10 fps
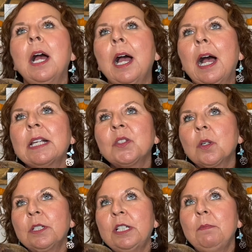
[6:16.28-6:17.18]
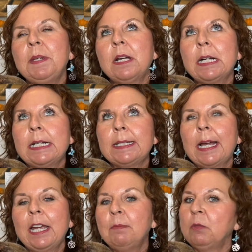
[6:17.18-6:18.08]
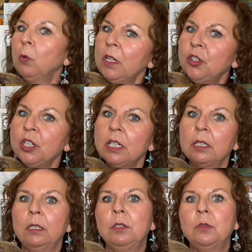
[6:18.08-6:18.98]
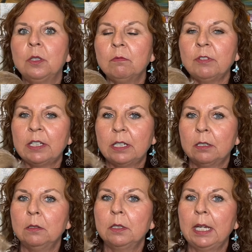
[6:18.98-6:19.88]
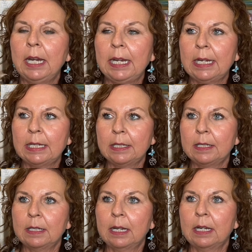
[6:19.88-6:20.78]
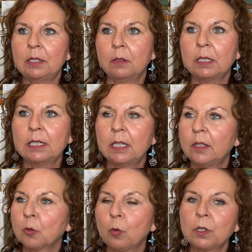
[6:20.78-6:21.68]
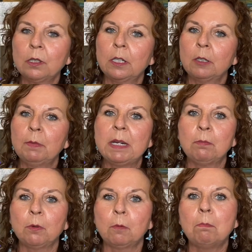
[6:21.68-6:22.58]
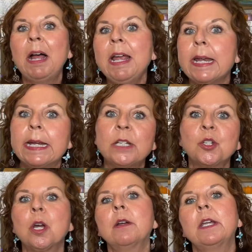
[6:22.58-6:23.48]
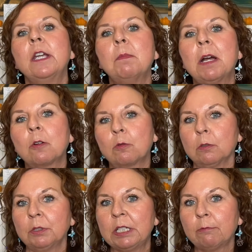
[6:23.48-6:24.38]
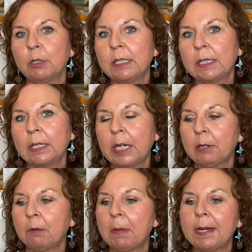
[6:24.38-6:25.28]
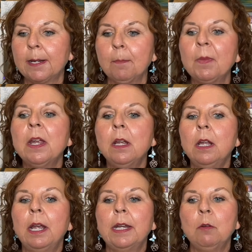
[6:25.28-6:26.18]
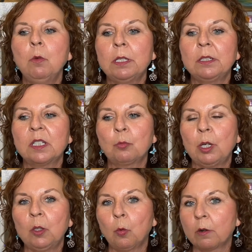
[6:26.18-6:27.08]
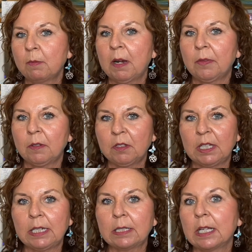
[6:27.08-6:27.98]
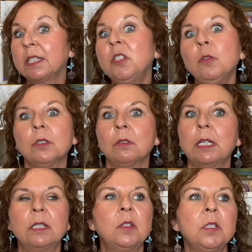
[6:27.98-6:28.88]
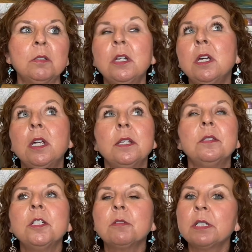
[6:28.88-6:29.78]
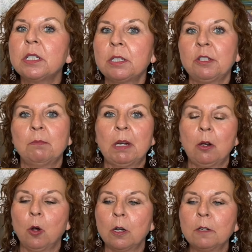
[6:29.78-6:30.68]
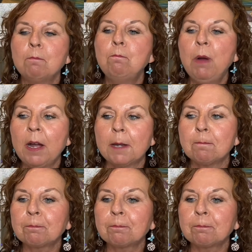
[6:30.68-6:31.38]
I started it because I had been watching YouTube videos and I noticed that there weren't a lot of people my age talking about cruelty-free skincare and makeup. And I wanted to spread the word about those things. I still do. That's still near and dear to my heart. But